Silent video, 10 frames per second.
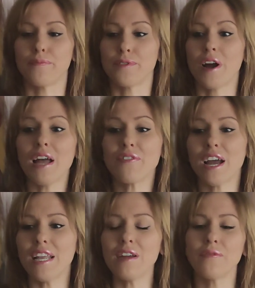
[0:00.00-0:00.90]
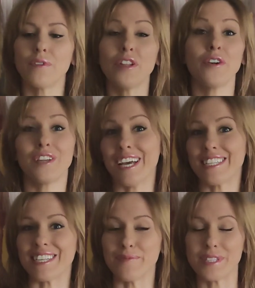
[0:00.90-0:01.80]
So I've kind of,
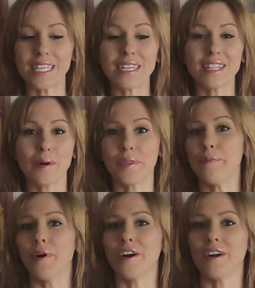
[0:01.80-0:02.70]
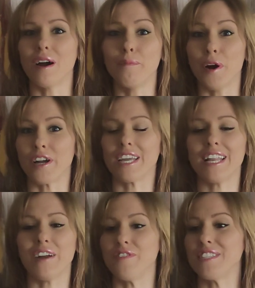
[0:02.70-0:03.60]
yes, I'm single on the market.
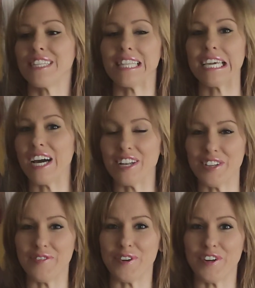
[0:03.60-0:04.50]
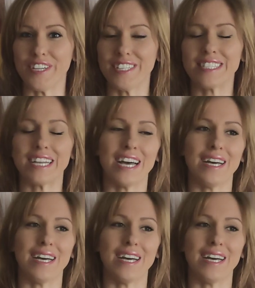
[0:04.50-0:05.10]
I recently got divorced.